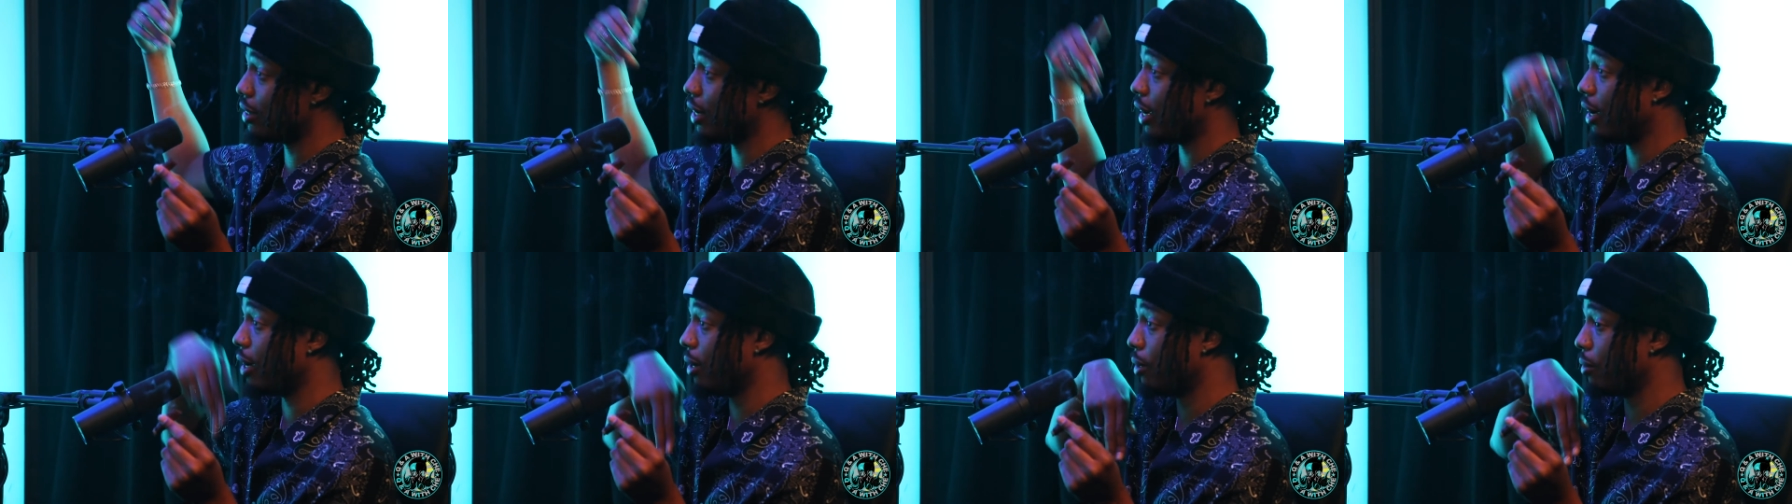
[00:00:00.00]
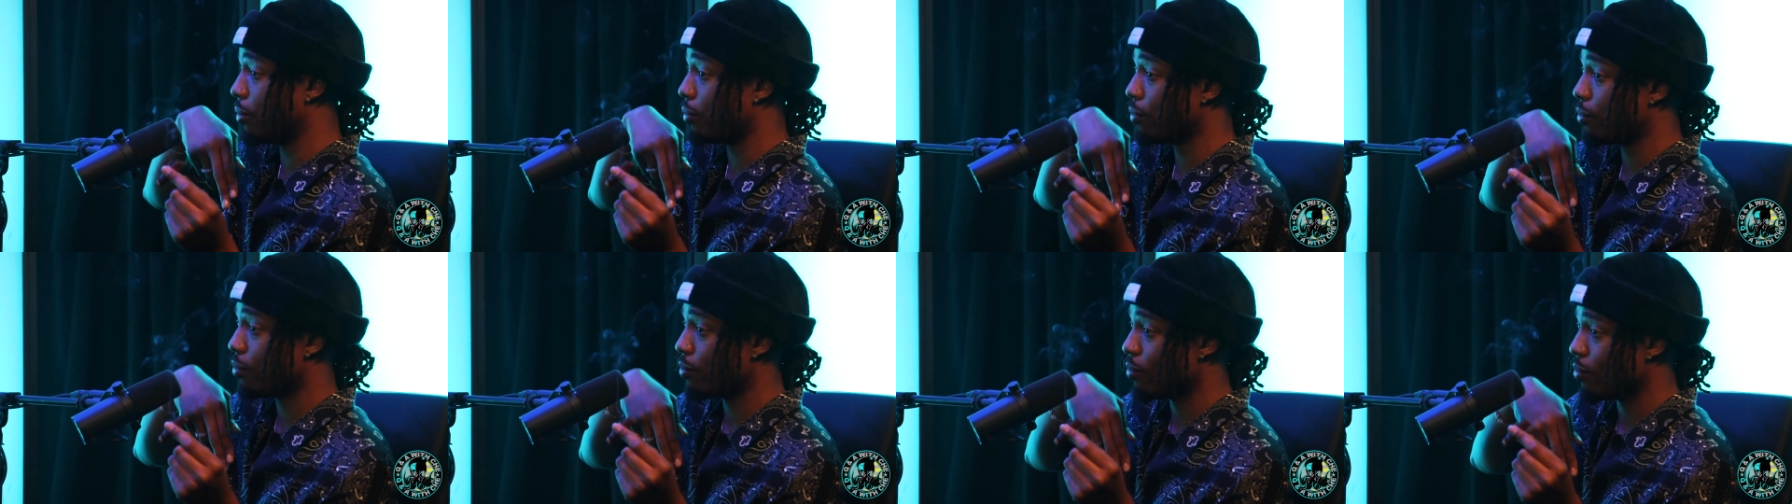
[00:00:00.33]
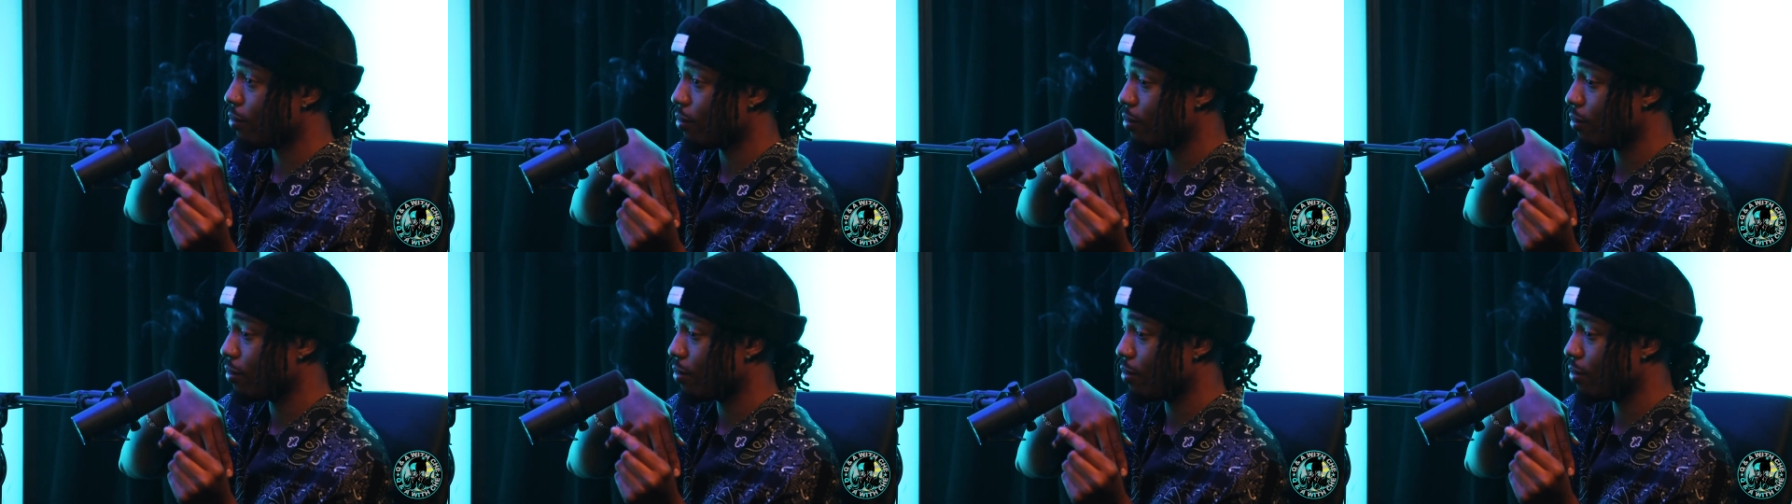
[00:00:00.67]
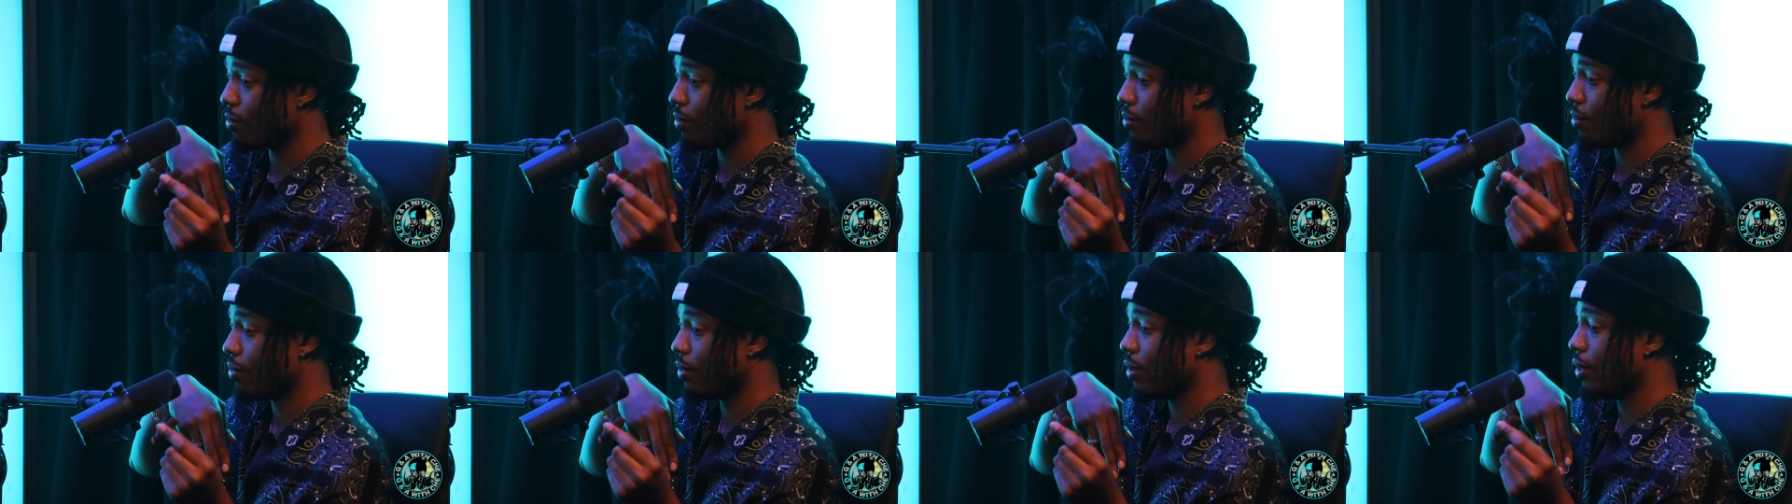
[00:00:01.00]
town,
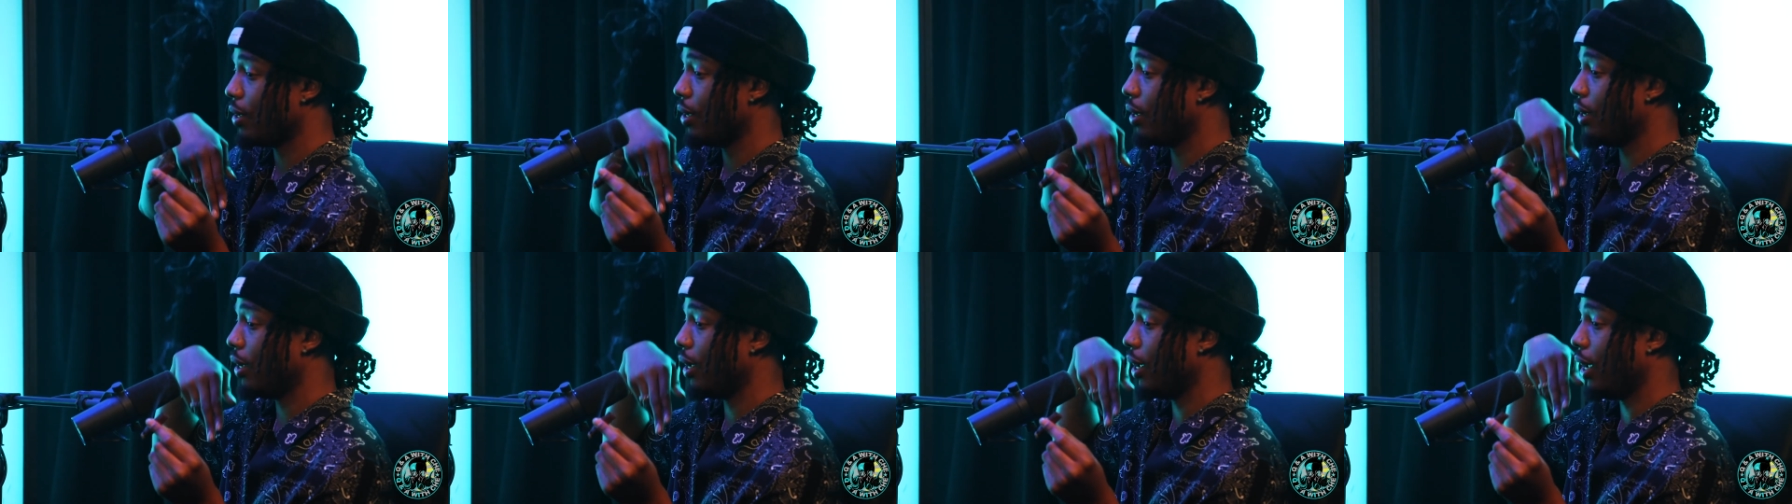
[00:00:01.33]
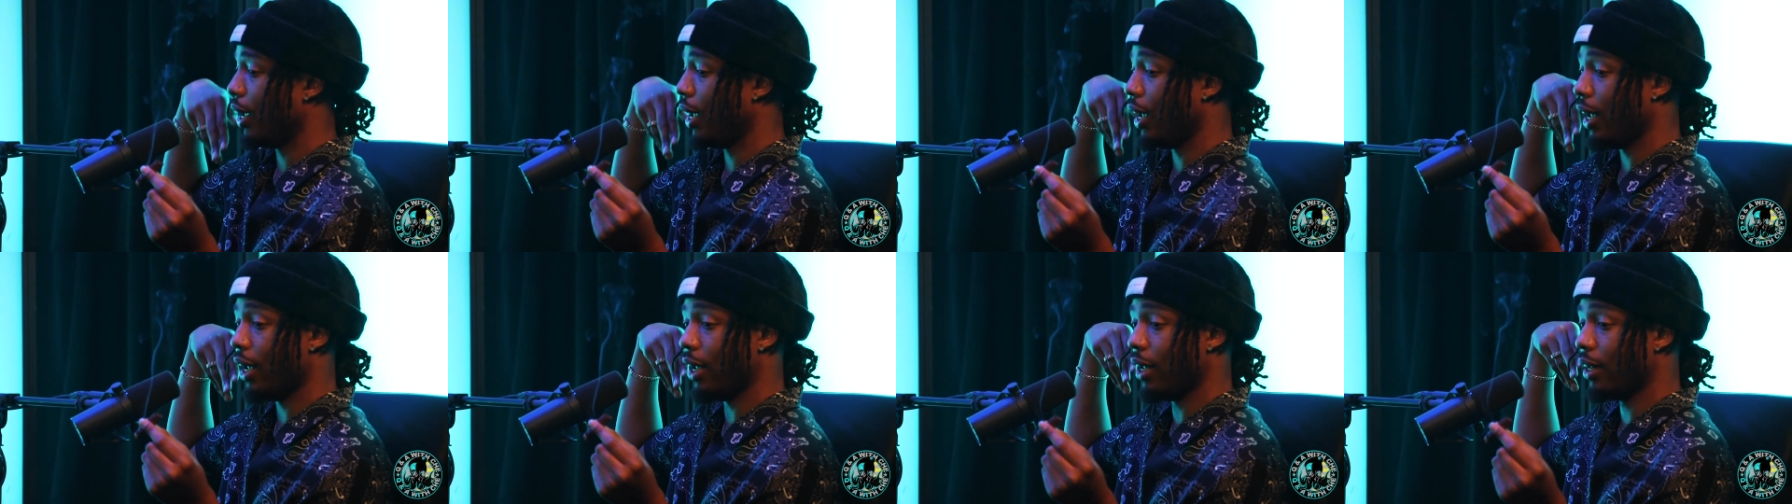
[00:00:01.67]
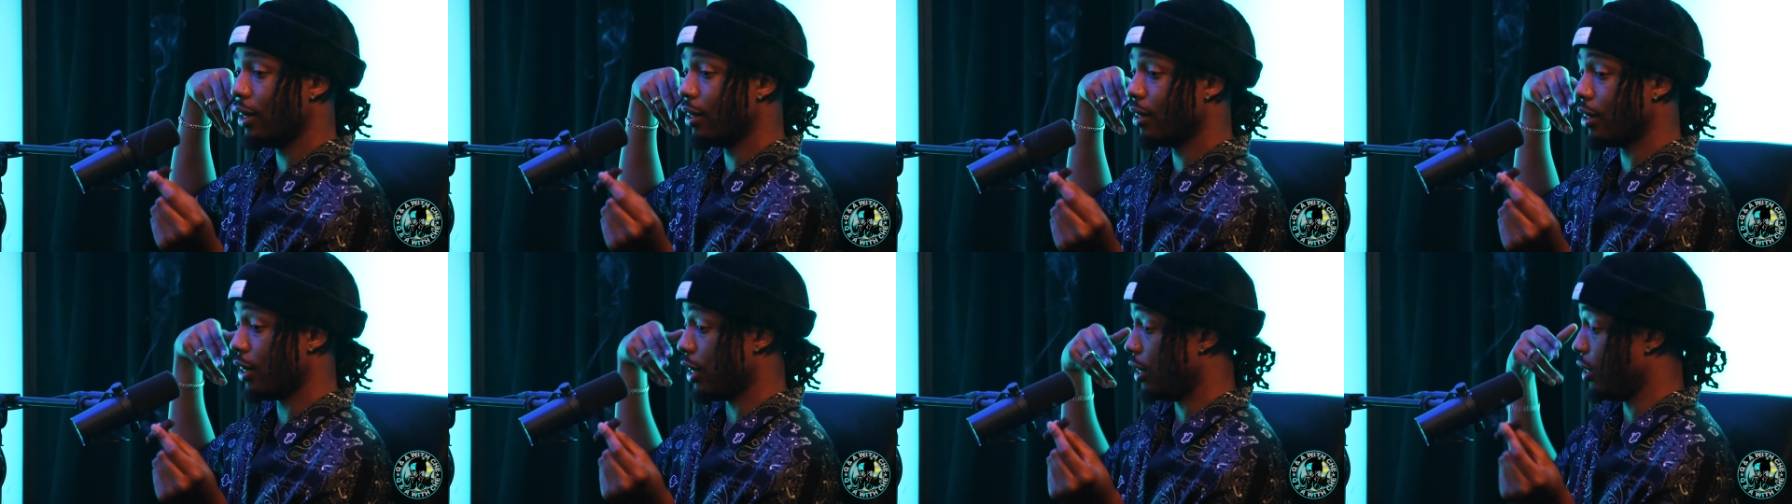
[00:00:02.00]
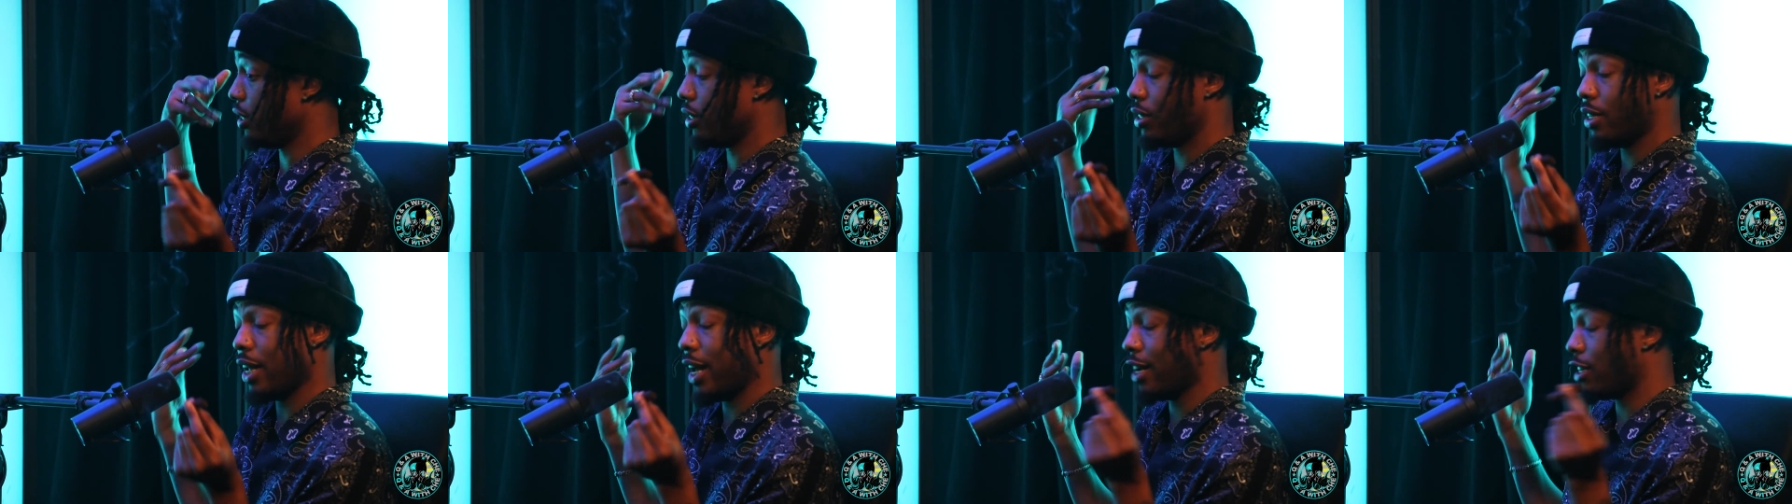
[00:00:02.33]
and
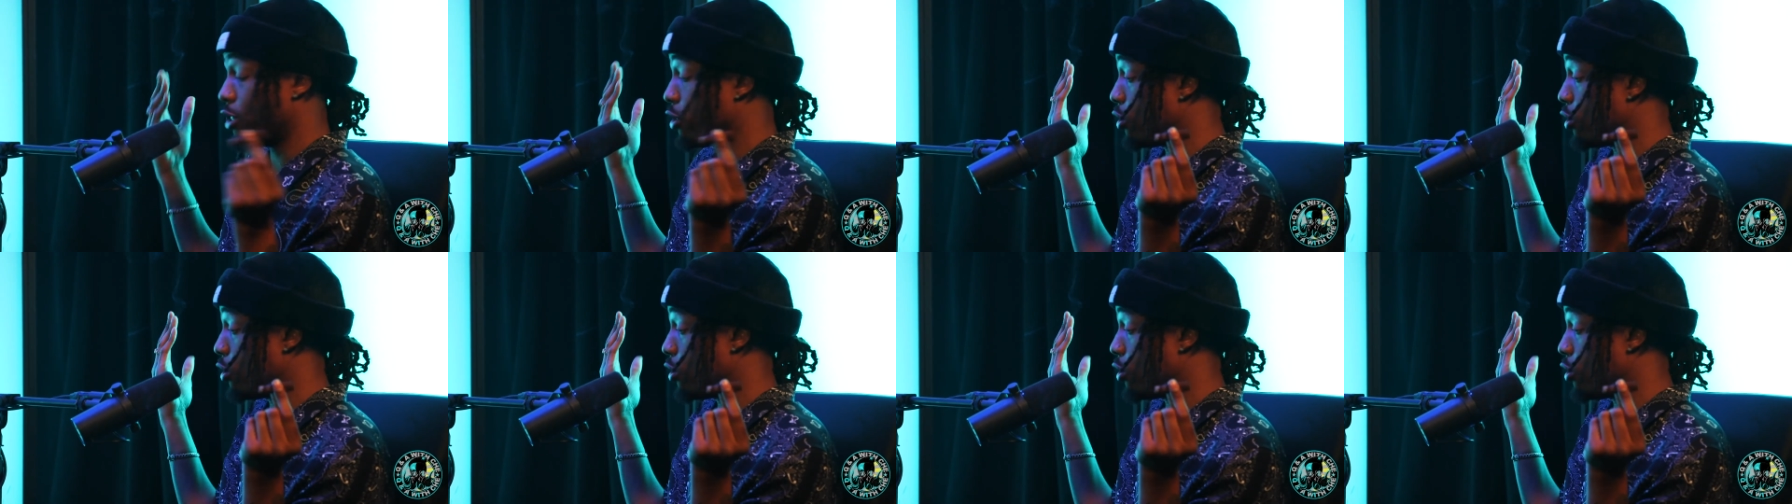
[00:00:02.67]
his dad